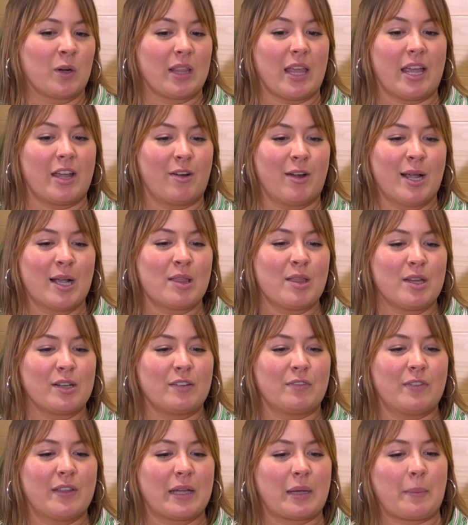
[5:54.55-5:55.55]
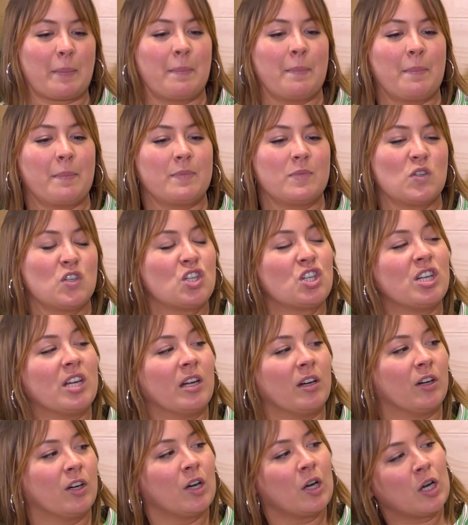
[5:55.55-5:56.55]
layering a lot of like
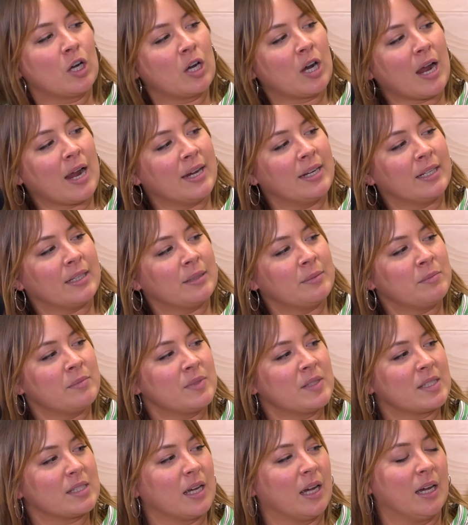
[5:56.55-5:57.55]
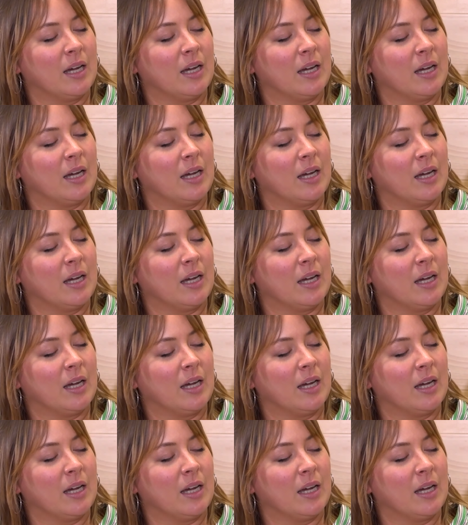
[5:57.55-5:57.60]
sheer items.